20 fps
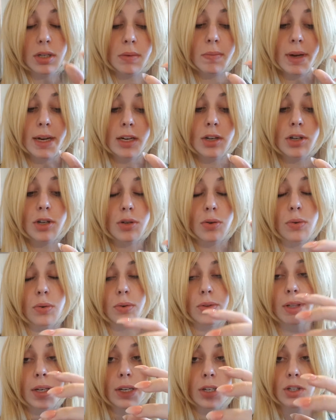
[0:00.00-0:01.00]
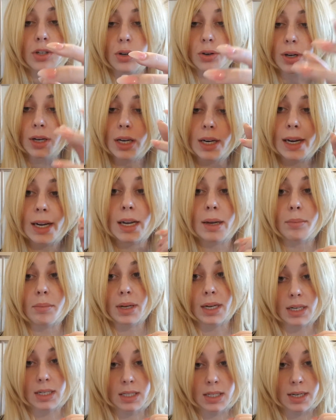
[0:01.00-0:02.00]
to make sure that it's not going to get
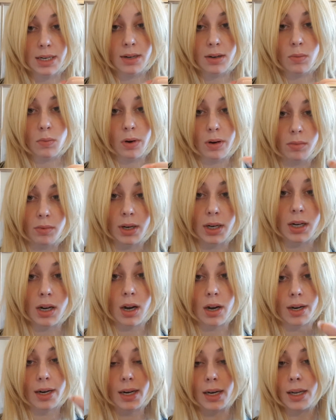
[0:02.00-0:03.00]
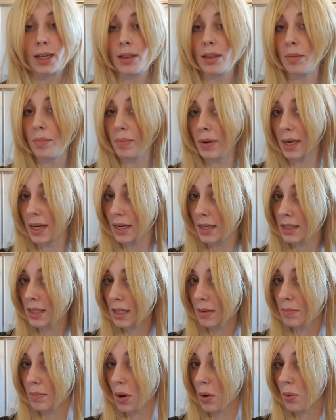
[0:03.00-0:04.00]
mixed in when we're cutting the
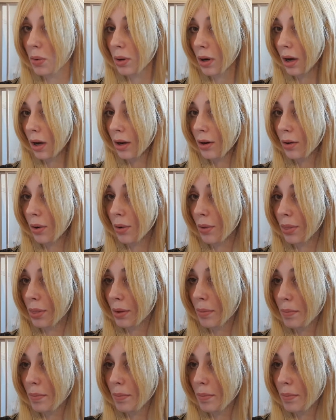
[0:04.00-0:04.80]
pixie bowl cut on the